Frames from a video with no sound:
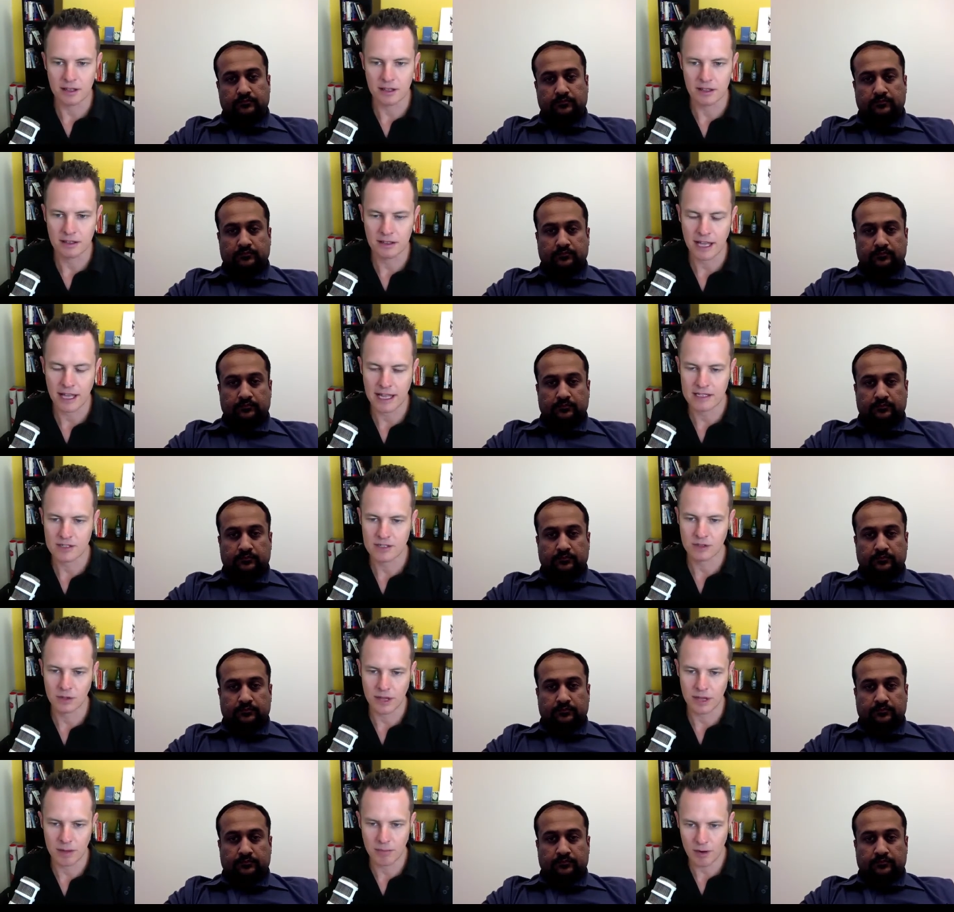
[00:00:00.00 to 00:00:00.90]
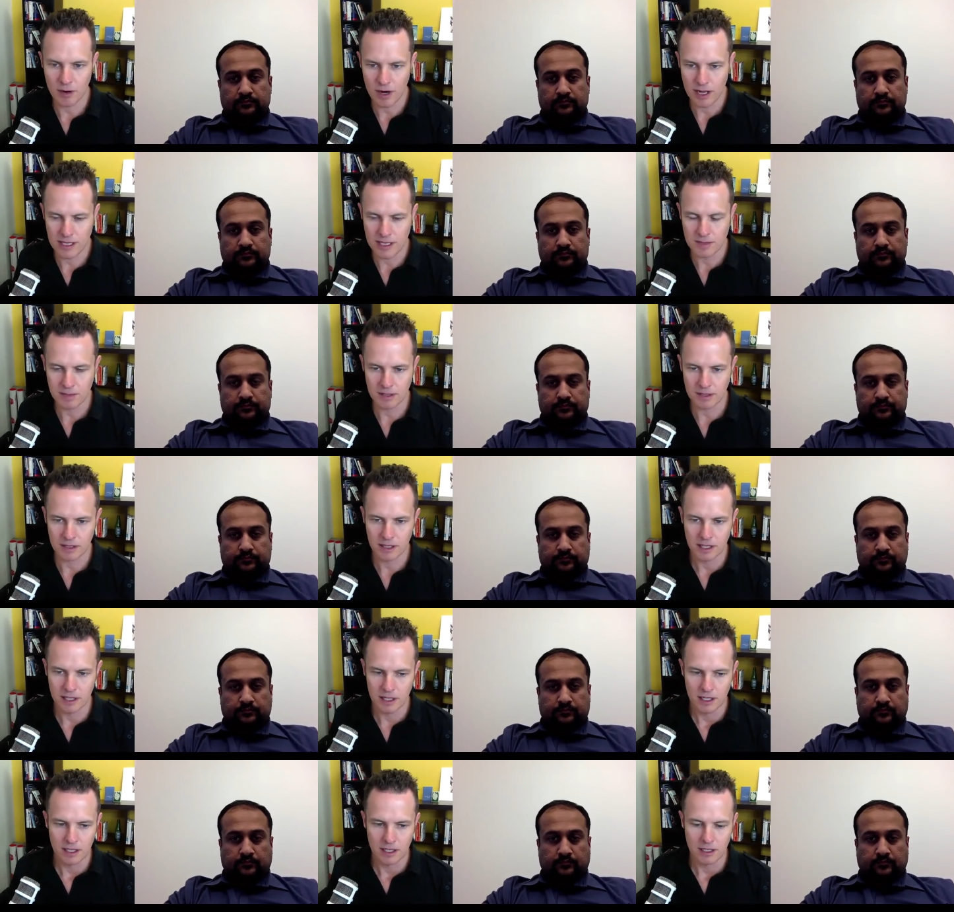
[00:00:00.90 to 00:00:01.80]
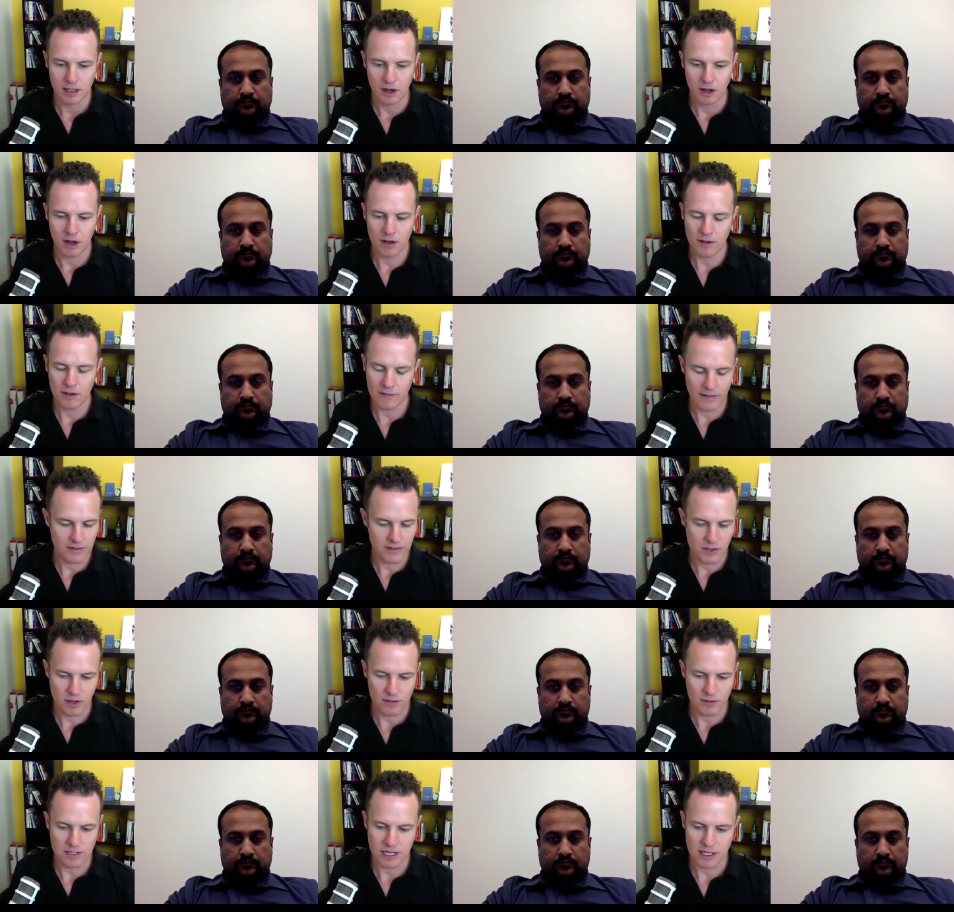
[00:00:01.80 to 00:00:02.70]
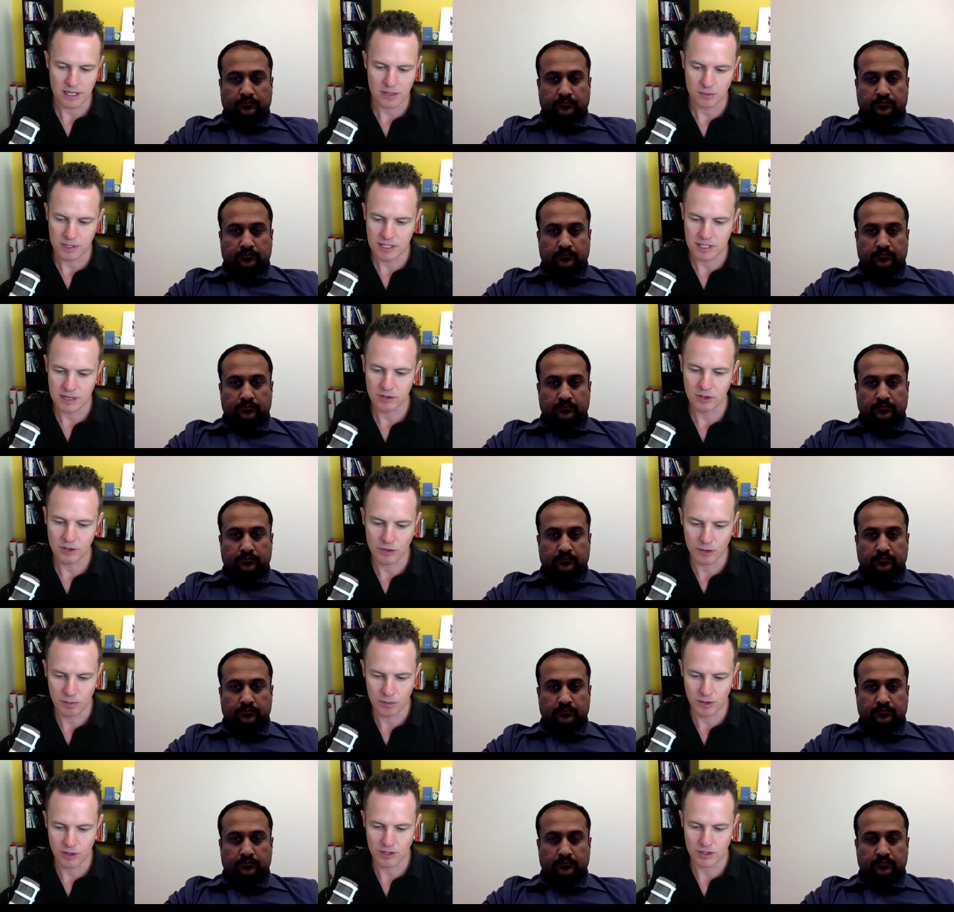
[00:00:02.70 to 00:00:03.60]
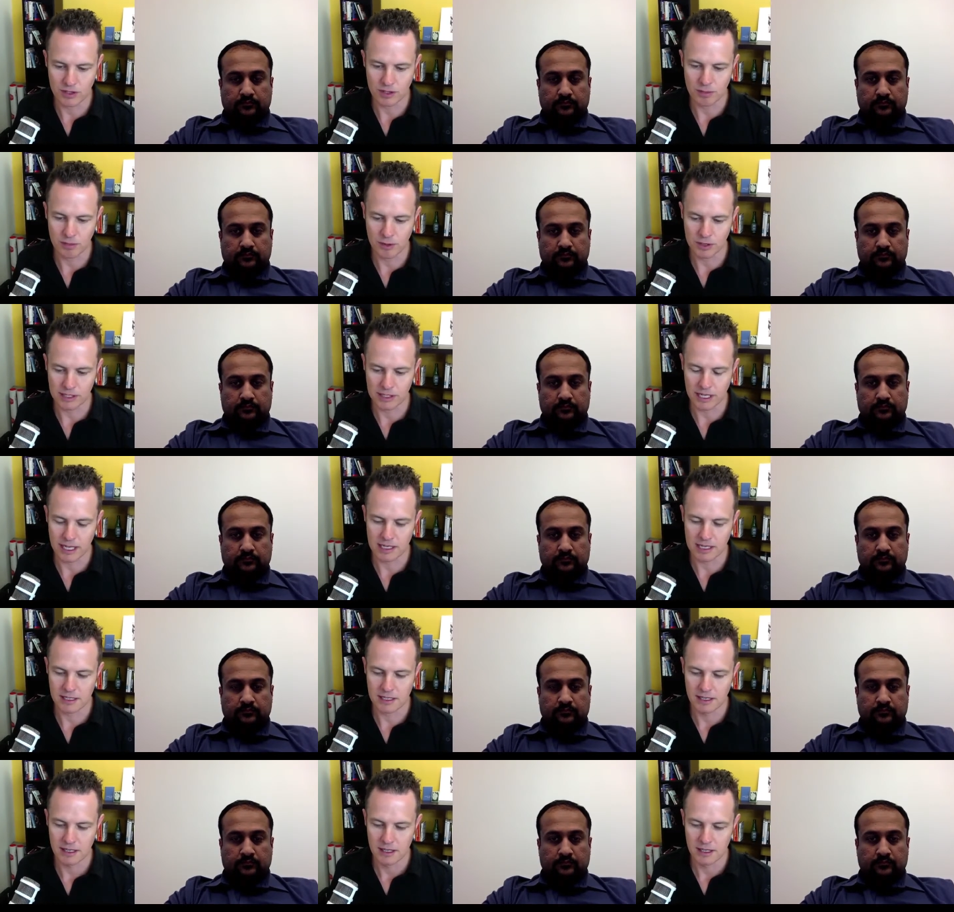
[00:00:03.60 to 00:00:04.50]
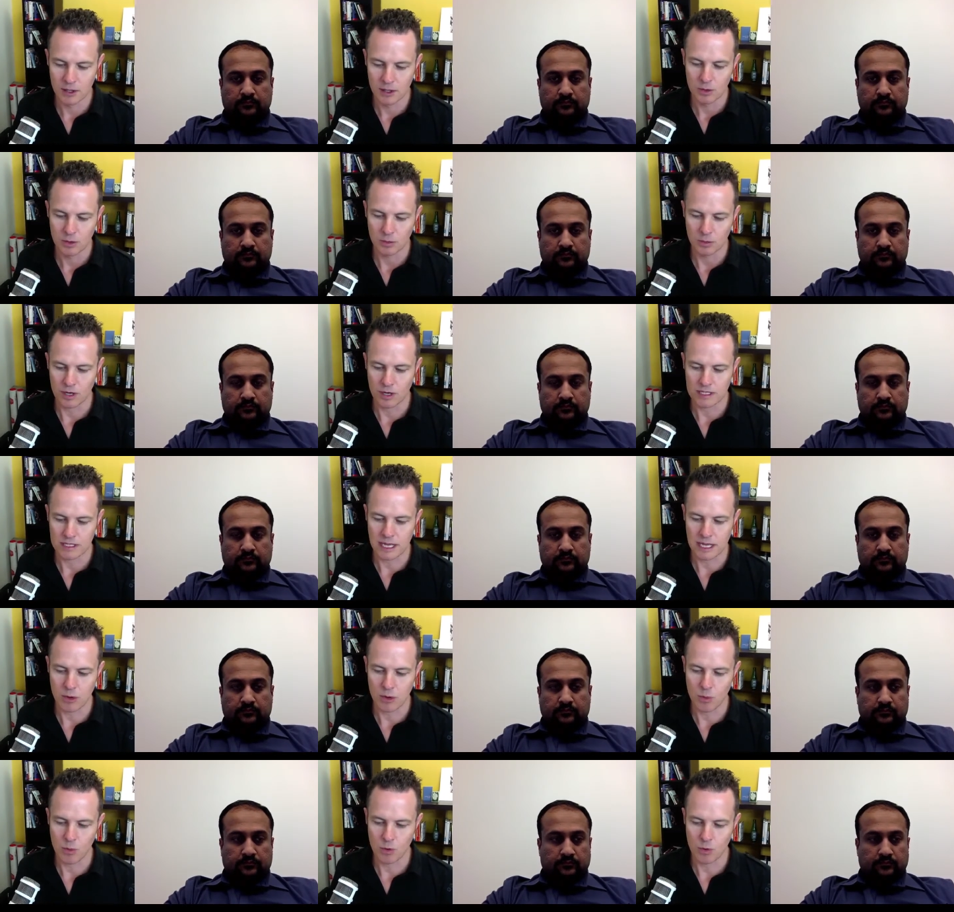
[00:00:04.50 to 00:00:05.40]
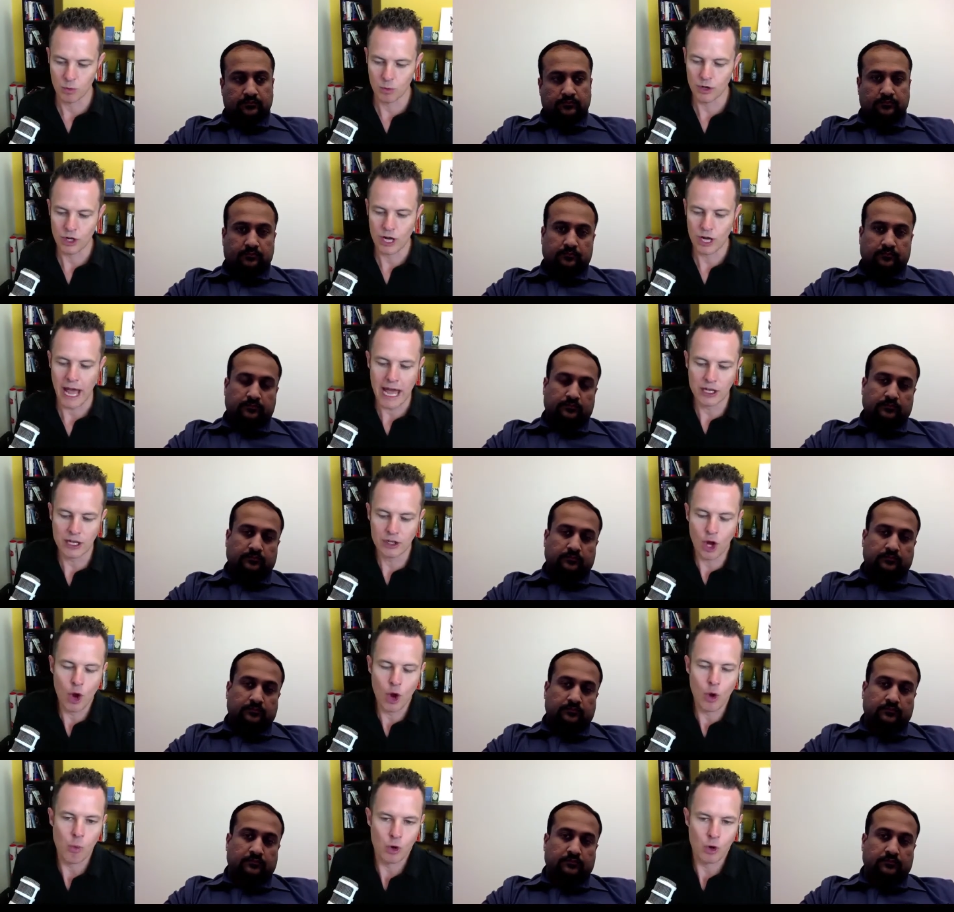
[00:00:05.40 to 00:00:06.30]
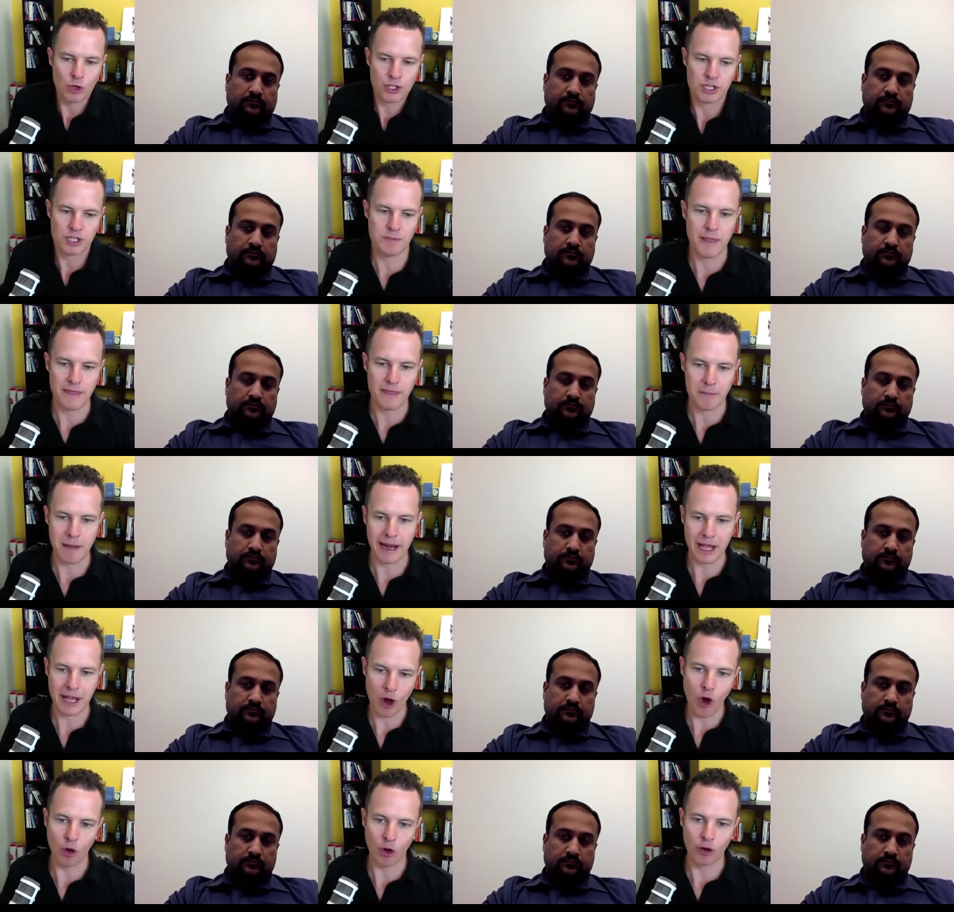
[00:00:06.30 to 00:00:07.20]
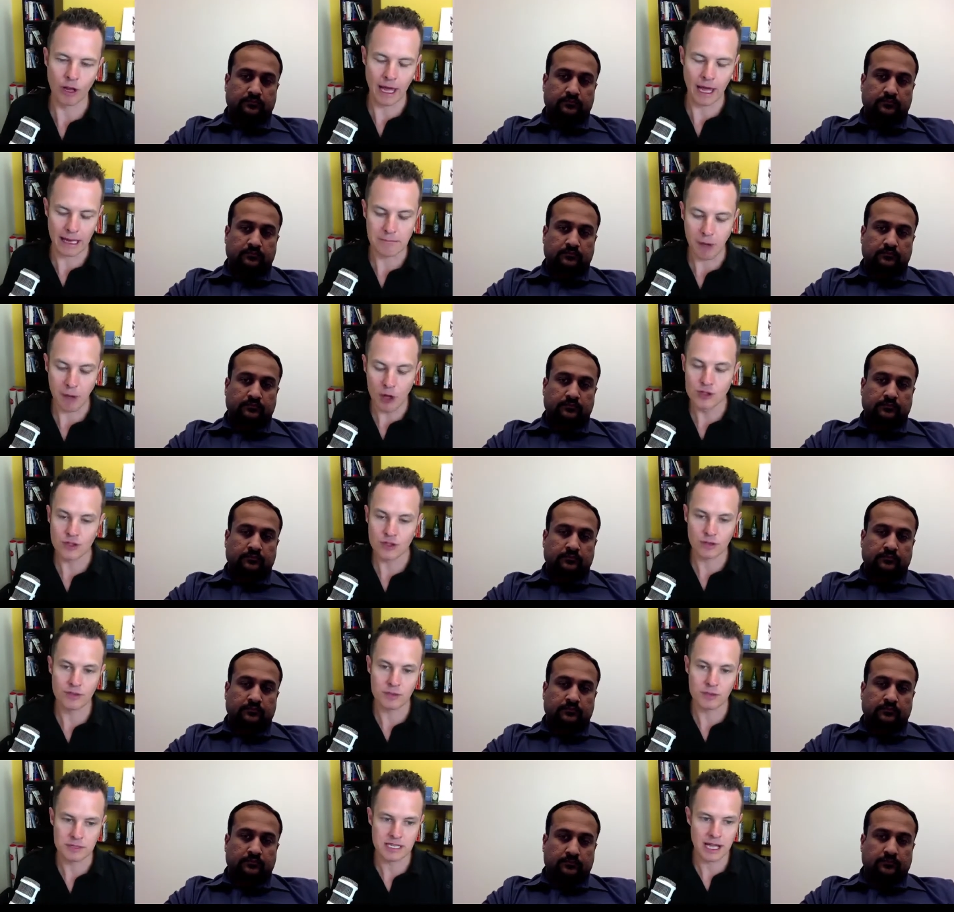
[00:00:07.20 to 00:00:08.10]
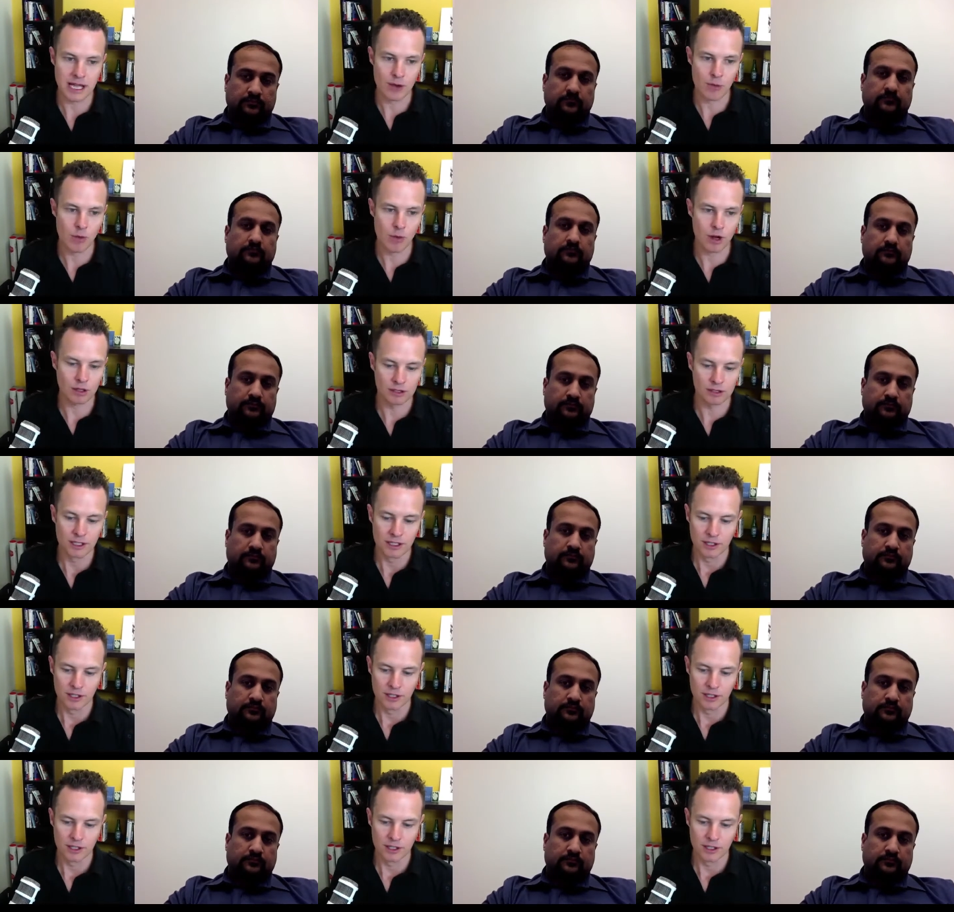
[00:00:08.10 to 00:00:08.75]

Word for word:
Speaker 1: to answer all their prayers, but I've had this conversation with several entrepreneurs on the podcast where I say, what do you, how do you know what to spend the money on? And most of them say, well,